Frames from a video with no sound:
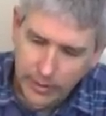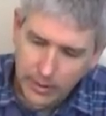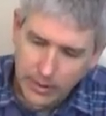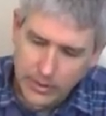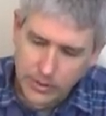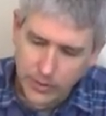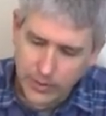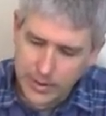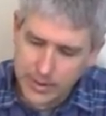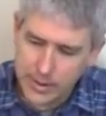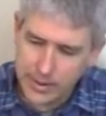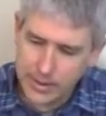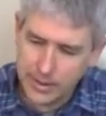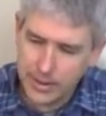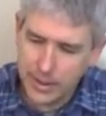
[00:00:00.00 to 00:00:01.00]
So this is
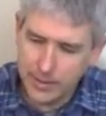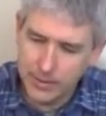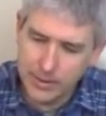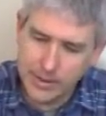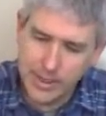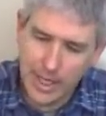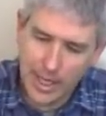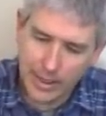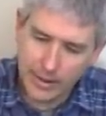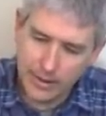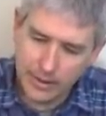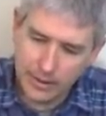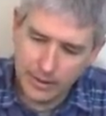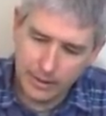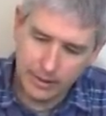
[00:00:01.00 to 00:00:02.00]
the double stacked
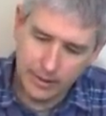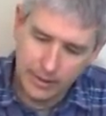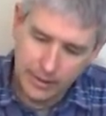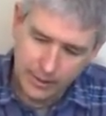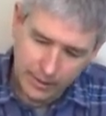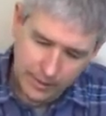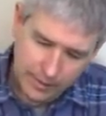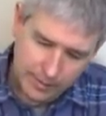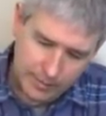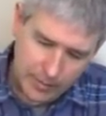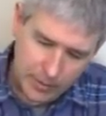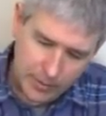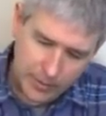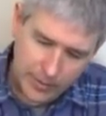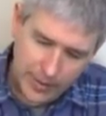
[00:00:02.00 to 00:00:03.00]

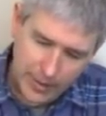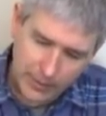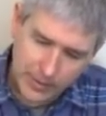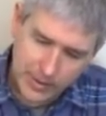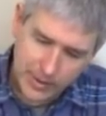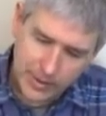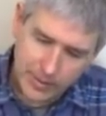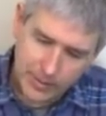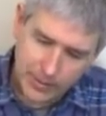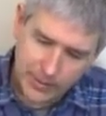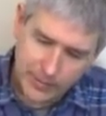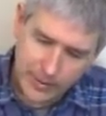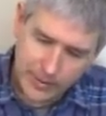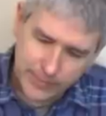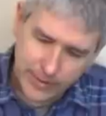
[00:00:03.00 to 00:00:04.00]
motor that was in the
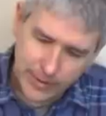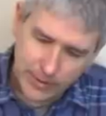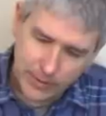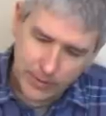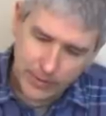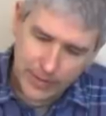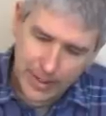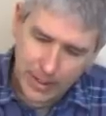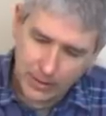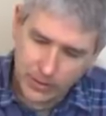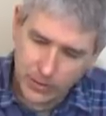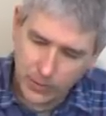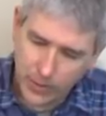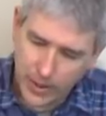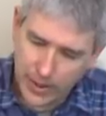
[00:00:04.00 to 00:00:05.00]
previous video without the
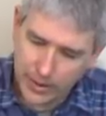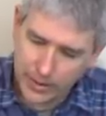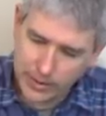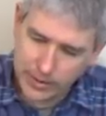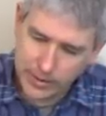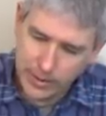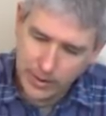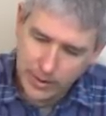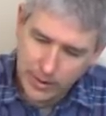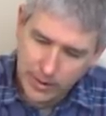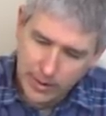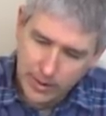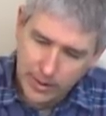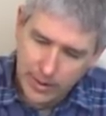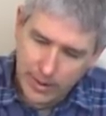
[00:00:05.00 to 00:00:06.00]
wires.
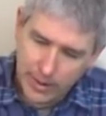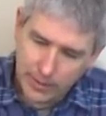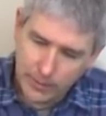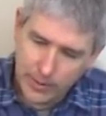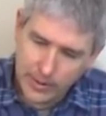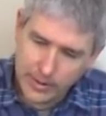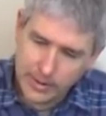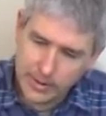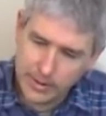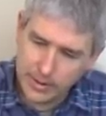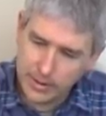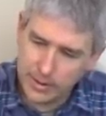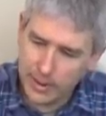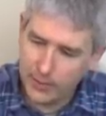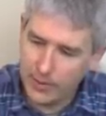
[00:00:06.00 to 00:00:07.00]
And I
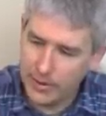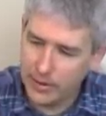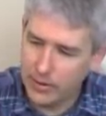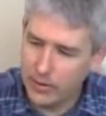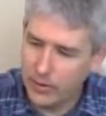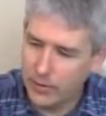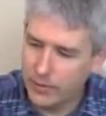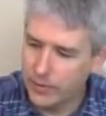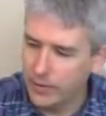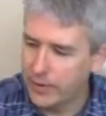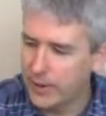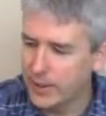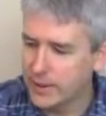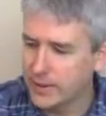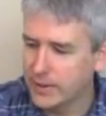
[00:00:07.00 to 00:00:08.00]
want to go over
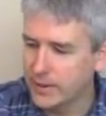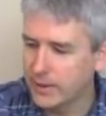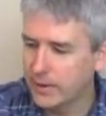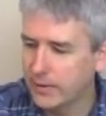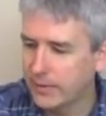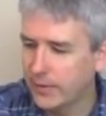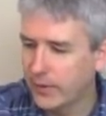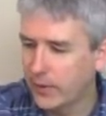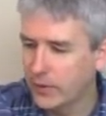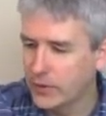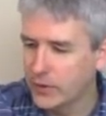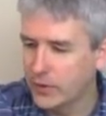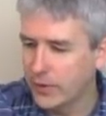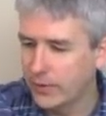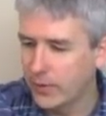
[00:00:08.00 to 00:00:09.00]
this for those
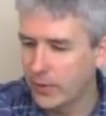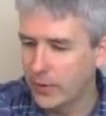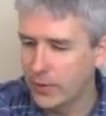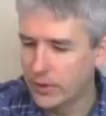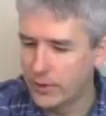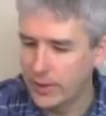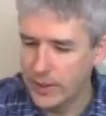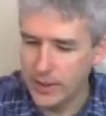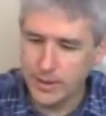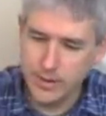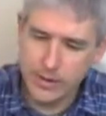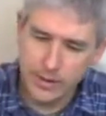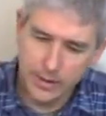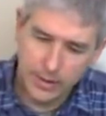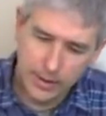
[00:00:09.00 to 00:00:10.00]
who have ordered these.
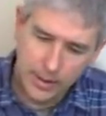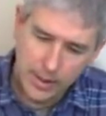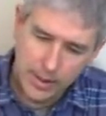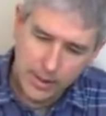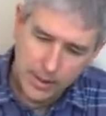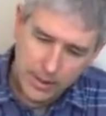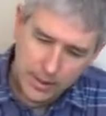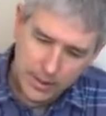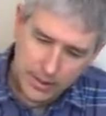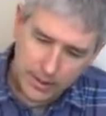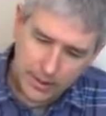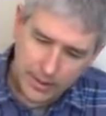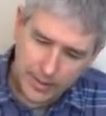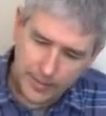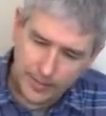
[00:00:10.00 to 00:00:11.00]

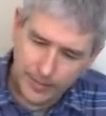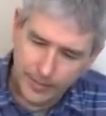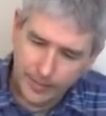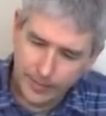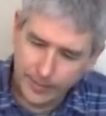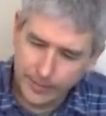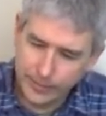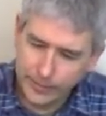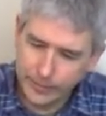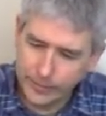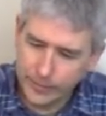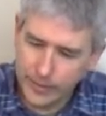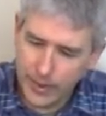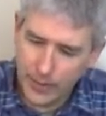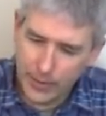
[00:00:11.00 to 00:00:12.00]
I
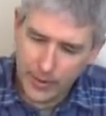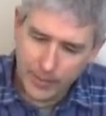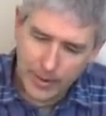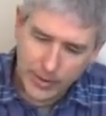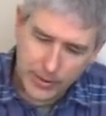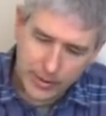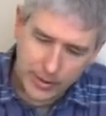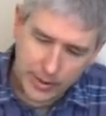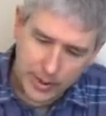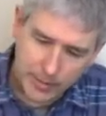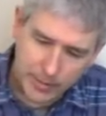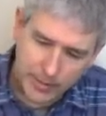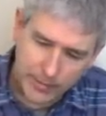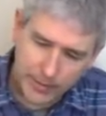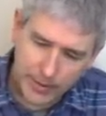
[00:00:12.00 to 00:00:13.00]
want to mention a
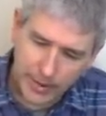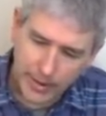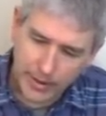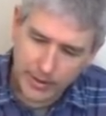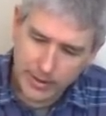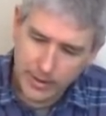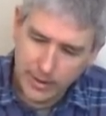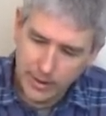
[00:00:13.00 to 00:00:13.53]
couple of things.